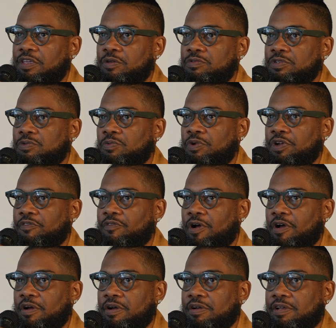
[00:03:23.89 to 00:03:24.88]
he was one of
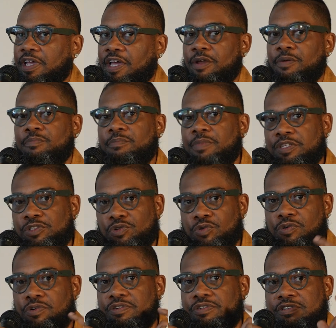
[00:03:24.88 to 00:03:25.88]
our kind of
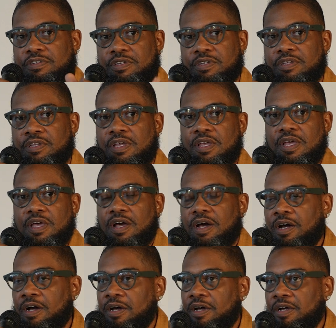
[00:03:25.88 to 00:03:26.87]
mentors and
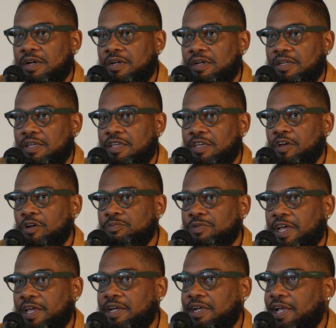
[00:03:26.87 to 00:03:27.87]
uh, he
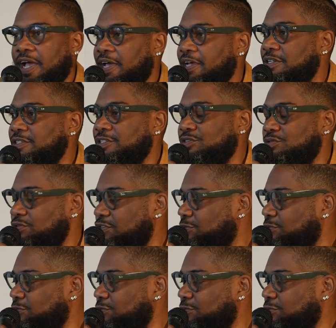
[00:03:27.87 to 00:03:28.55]
helped kind of guide us through